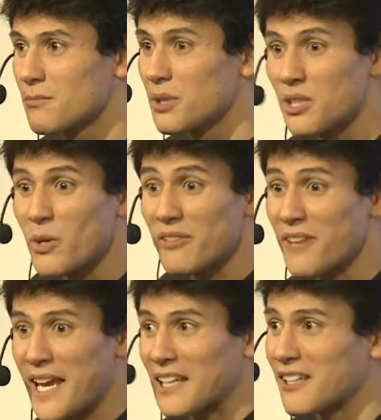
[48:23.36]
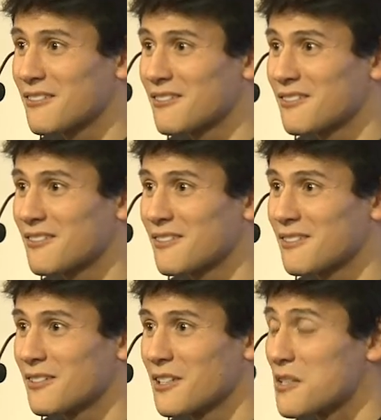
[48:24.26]
But they were fake.
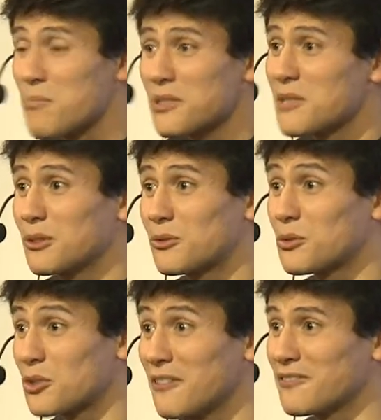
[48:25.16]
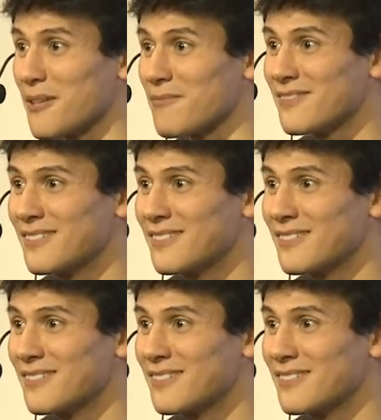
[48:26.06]
It's impossible to solve them.